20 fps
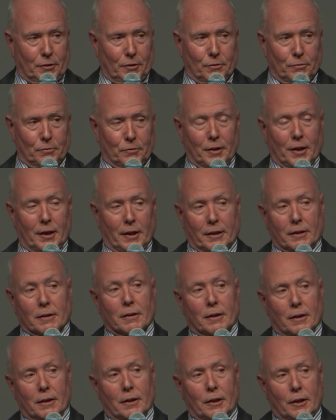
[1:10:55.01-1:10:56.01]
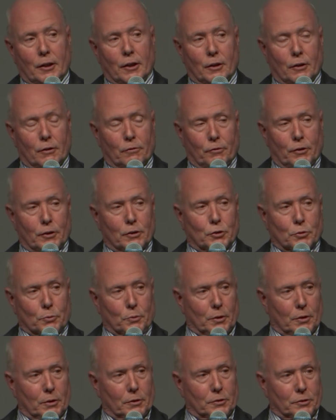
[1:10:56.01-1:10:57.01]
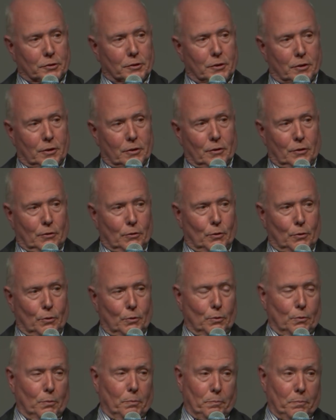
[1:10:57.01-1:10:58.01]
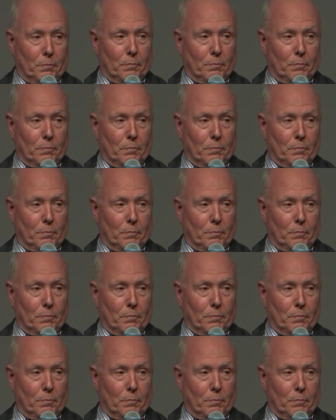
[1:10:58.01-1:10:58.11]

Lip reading: You've got individuals who,